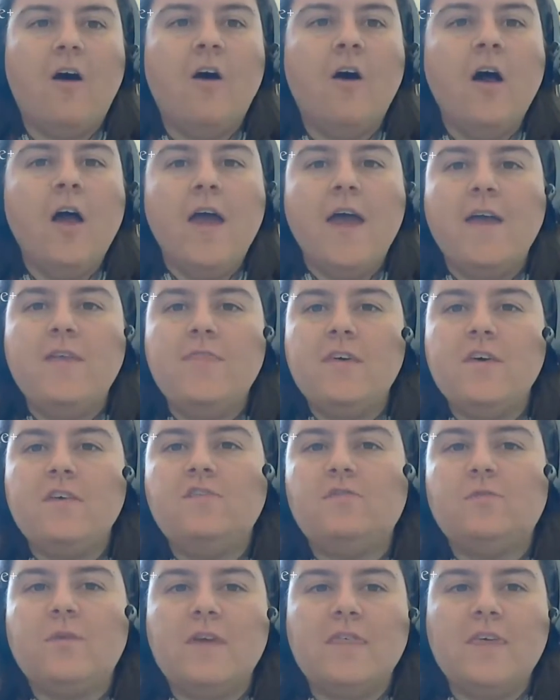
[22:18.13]
And this way,
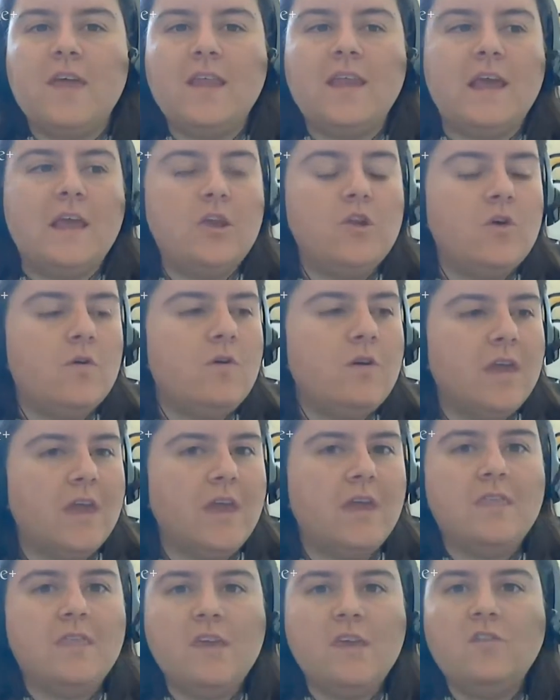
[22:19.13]
then I know, okay,
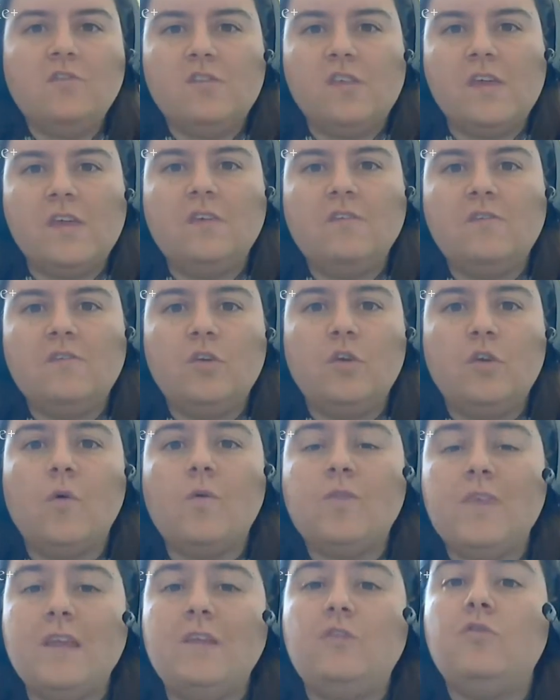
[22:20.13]
these things, you know, they
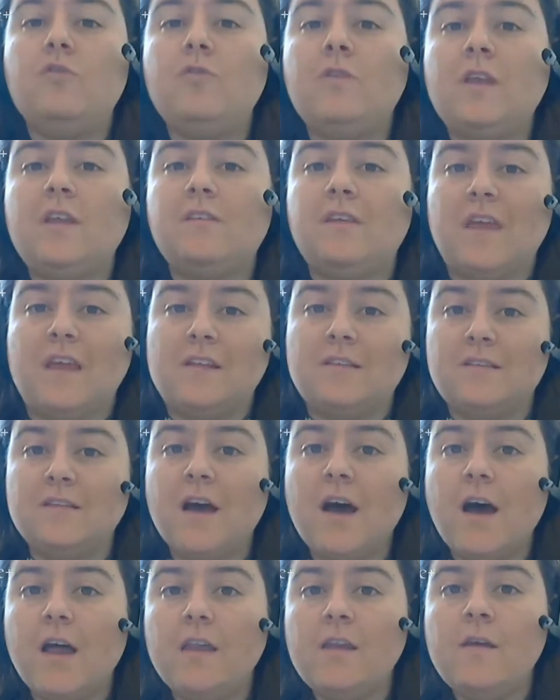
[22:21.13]
do need to get
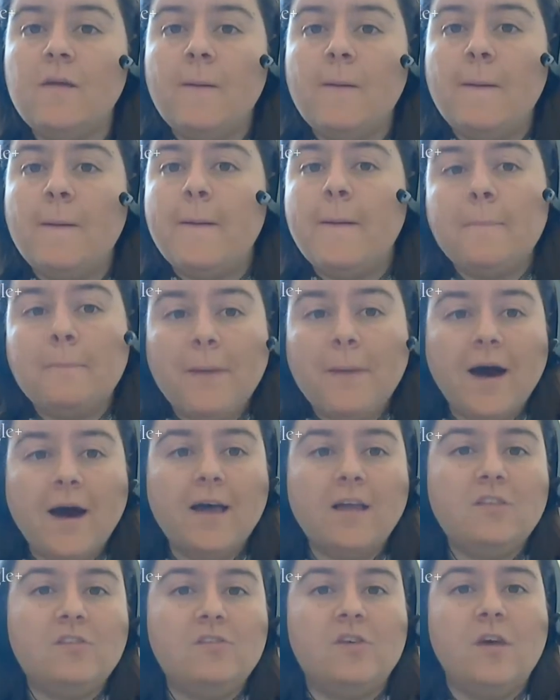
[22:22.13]
done, but
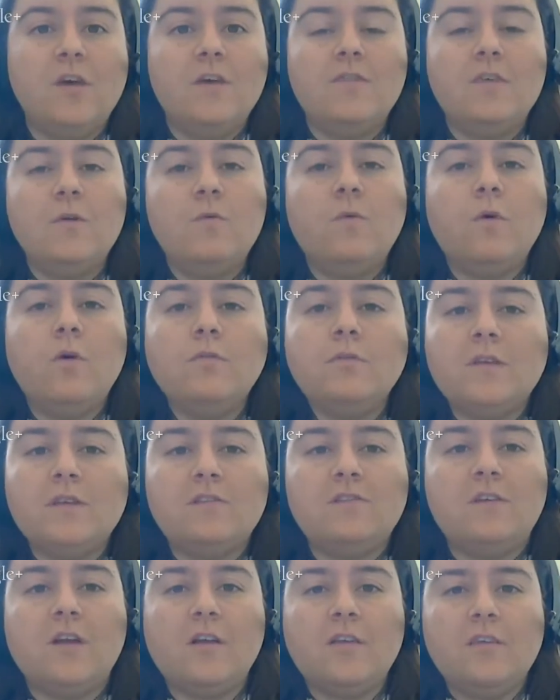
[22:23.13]
they won't
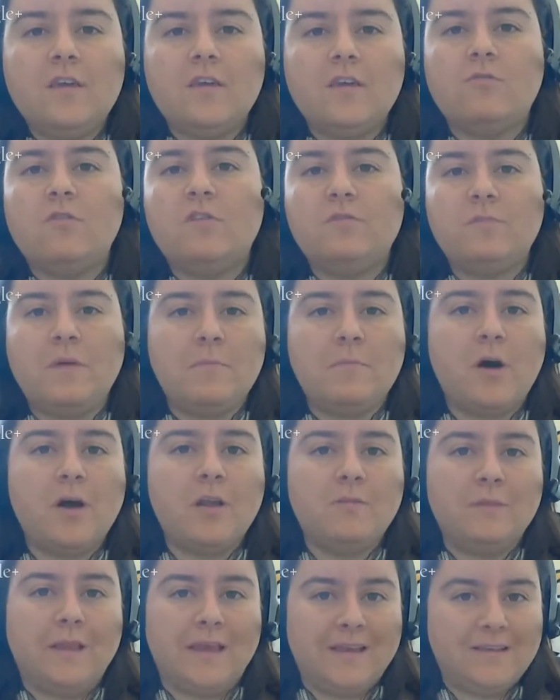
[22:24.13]
necessarily increase my bottom
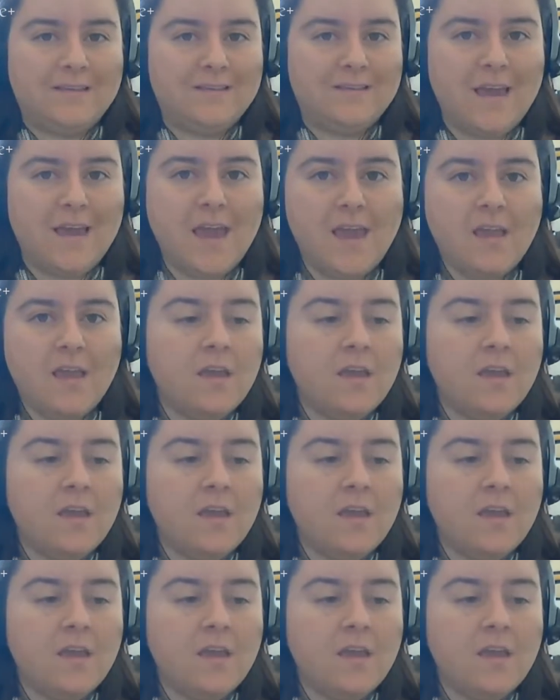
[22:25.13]
line today.